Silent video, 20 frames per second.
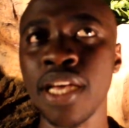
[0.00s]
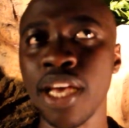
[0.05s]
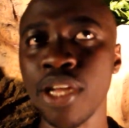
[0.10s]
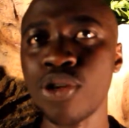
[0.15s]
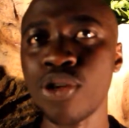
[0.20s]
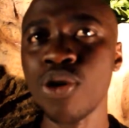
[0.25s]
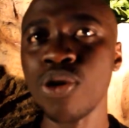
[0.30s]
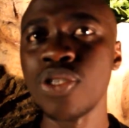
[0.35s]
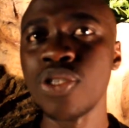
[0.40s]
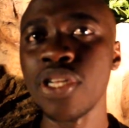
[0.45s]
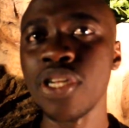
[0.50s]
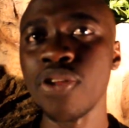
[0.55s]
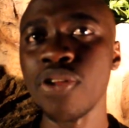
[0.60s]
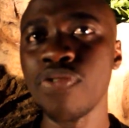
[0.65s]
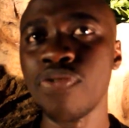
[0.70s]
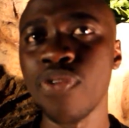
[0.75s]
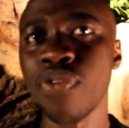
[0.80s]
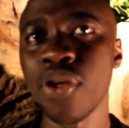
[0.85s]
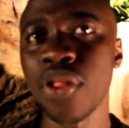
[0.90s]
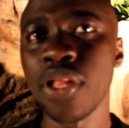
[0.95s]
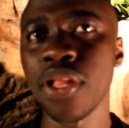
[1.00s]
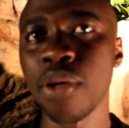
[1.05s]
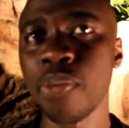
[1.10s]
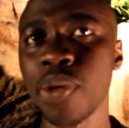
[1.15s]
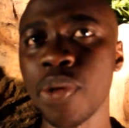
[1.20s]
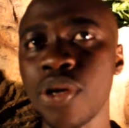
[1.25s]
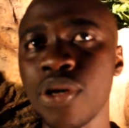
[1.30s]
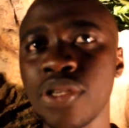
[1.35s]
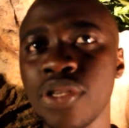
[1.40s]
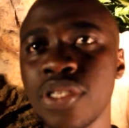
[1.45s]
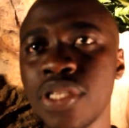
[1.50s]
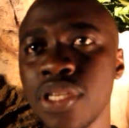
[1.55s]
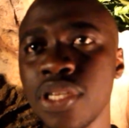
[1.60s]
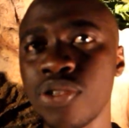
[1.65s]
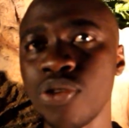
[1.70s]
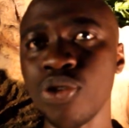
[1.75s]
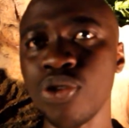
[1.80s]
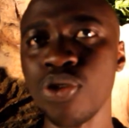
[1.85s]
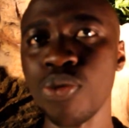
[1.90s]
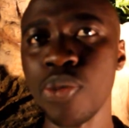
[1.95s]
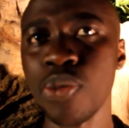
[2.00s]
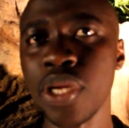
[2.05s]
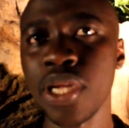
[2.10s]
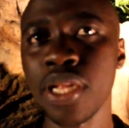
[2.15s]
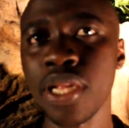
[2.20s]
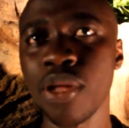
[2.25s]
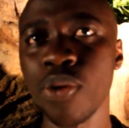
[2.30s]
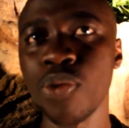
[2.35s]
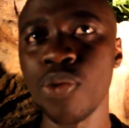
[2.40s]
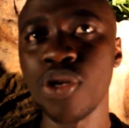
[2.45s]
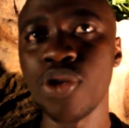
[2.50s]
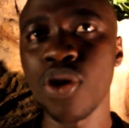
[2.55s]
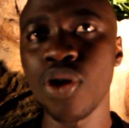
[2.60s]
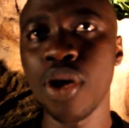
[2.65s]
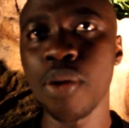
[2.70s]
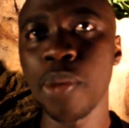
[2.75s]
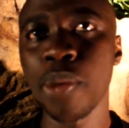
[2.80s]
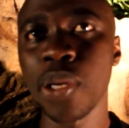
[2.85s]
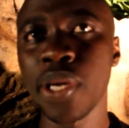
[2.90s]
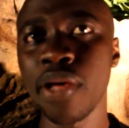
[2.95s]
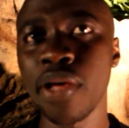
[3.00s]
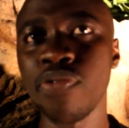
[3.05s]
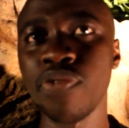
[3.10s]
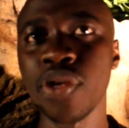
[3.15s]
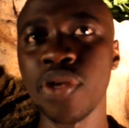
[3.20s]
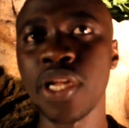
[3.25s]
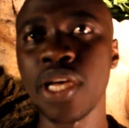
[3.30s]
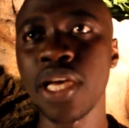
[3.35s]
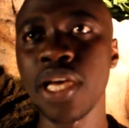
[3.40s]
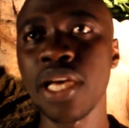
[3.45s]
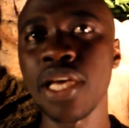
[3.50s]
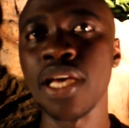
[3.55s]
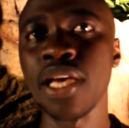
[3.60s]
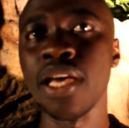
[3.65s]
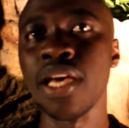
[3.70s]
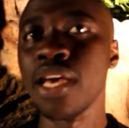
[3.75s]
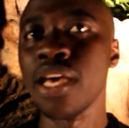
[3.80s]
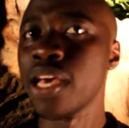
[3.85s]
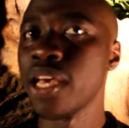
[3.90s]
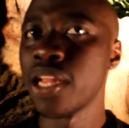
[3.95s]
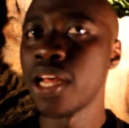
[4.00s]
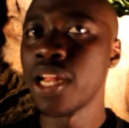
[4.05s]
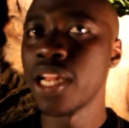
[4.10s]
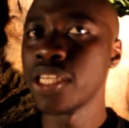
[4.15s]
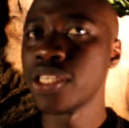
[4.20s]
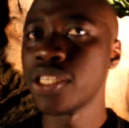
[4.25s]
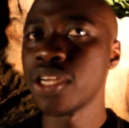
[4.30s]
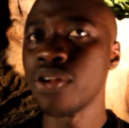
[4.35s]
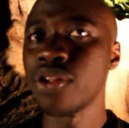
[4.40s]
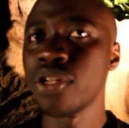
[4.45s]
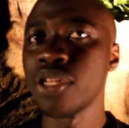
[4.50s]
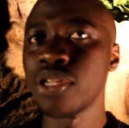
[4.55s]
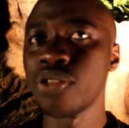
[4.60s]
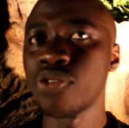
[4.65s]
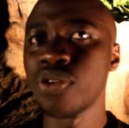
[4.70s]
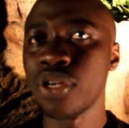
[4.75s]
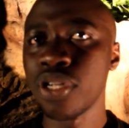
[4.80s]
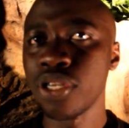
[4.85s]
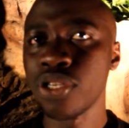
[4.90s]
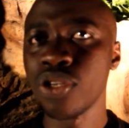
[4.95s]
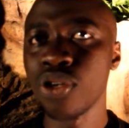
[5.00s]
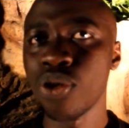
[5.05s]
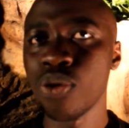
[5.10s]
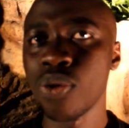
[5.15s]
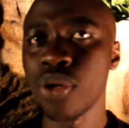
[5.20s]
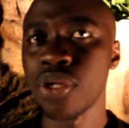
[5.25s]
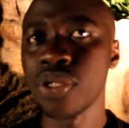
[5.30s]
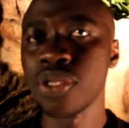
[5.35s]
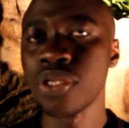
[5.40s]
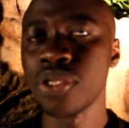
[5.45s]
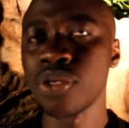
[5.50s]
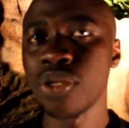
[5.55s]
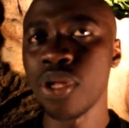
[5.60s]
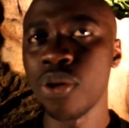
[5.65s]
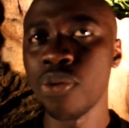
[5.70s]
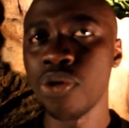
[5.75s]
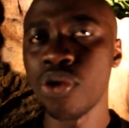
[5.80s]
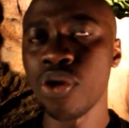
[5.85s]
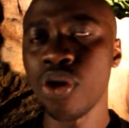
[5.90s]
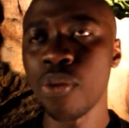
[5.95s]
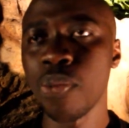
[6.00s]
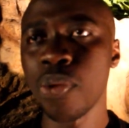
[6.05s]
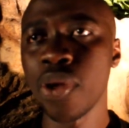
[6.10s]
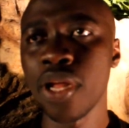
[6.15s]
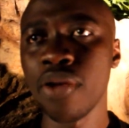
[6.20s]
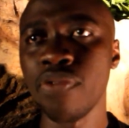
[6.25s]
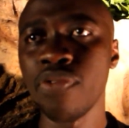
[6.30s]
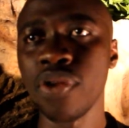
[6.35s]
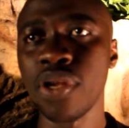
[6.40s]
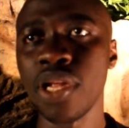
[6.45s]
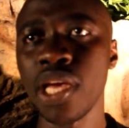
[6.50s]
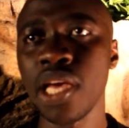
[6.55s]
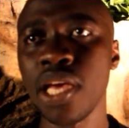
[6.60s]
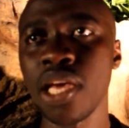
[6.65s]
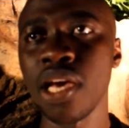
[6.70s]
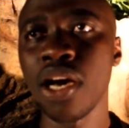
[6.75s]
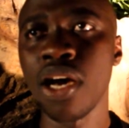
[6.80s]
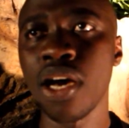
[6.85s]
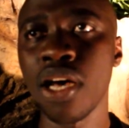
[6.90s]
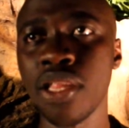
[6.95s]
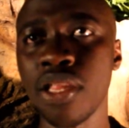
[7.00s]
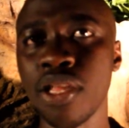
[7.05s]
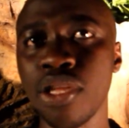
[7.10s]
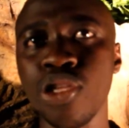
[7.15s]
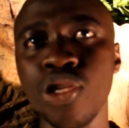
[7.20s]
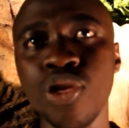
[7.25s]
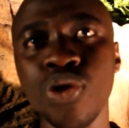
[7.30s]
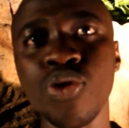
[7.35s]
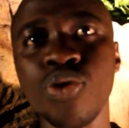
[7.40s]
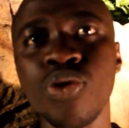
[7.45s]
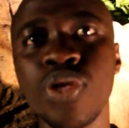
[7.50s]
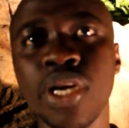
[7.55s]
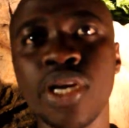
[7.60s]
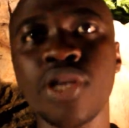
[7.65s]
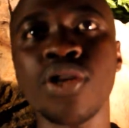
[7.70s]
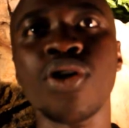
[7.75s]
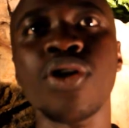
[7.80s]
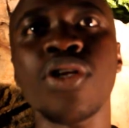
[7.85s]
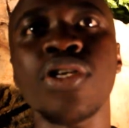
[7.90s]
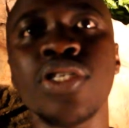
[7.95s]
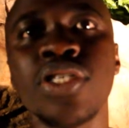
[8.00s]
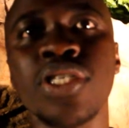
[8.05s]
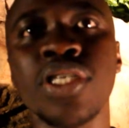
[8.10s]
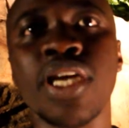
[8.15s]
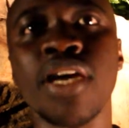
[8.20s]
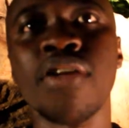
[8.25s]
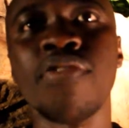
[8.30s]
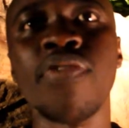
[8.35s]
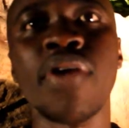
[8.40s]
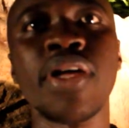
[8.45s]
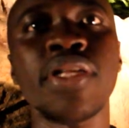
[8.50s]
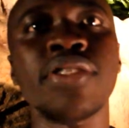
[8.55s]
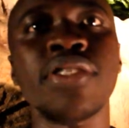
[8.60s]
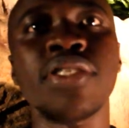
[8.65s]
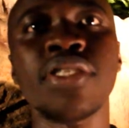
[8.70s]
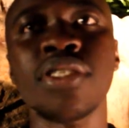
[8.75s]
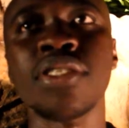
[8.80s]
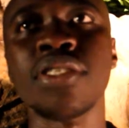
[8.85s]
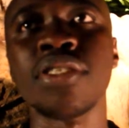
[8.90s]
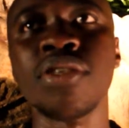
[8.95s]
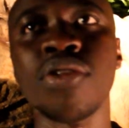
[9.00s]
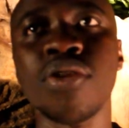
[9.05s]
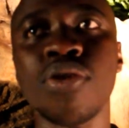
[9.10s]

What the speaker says: it goes a little further, because the social media that we talk about every day, not necessarily the traditional ones that we talk about every day, are the new technology advances.